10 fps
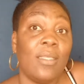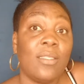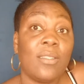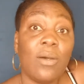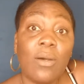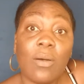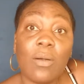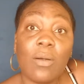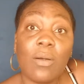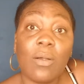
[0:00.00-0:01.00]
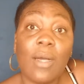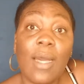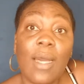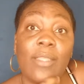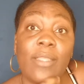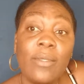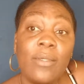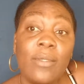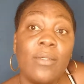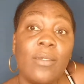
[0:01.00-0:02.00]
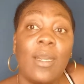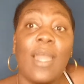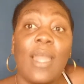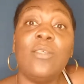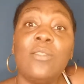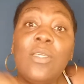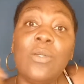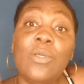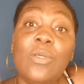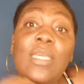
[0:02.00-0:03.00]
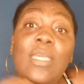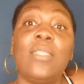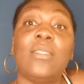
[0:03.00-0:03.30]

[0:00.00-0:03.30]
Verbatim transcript: So and then I used to use it,